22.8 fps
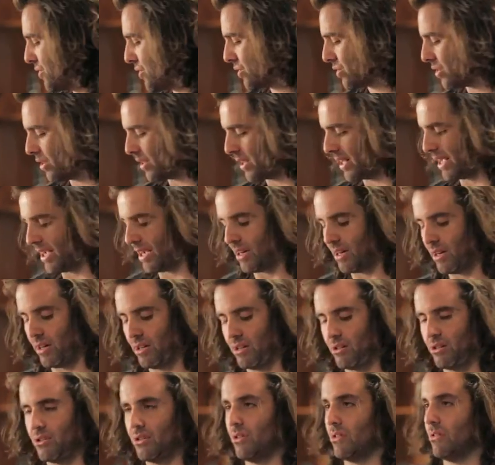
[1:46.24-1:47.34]
just got our
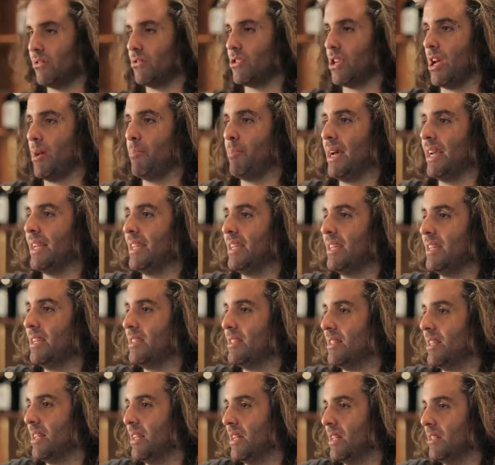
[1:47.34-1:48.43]
champagne
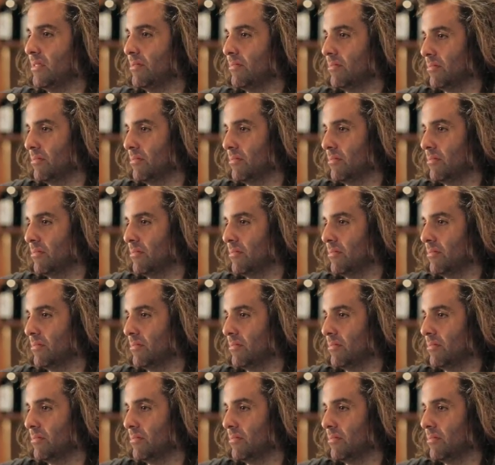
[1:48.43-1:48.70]
yeast here